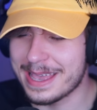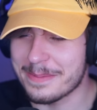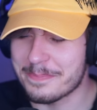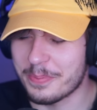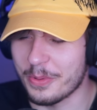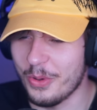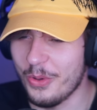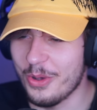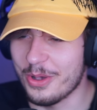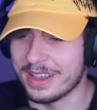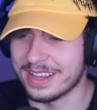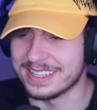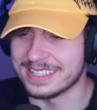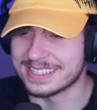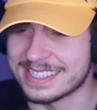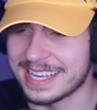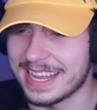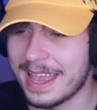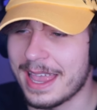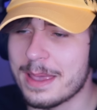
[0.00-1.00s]

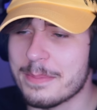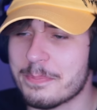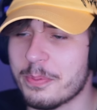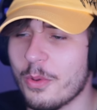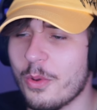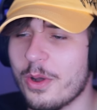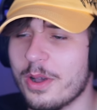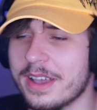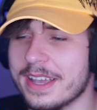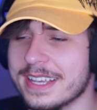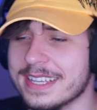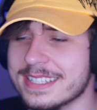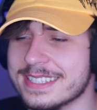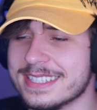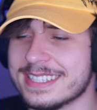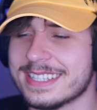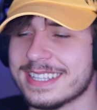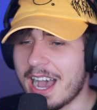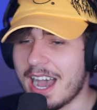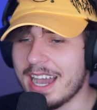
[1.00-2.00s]
boys. Hey,
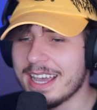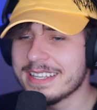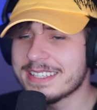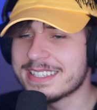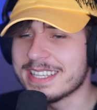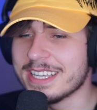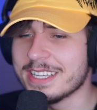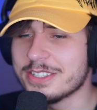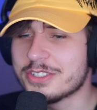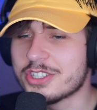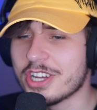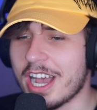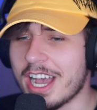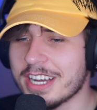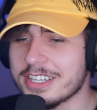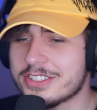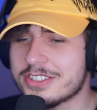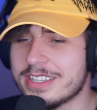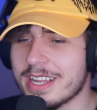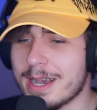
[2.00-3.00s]
boys. I think
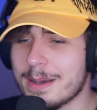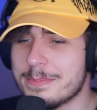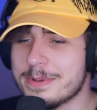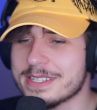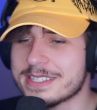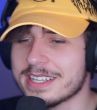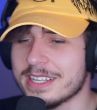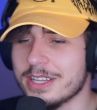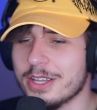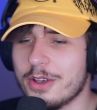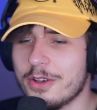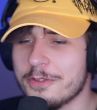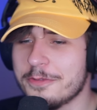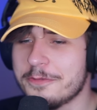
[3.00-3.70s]
Josh Dub is a little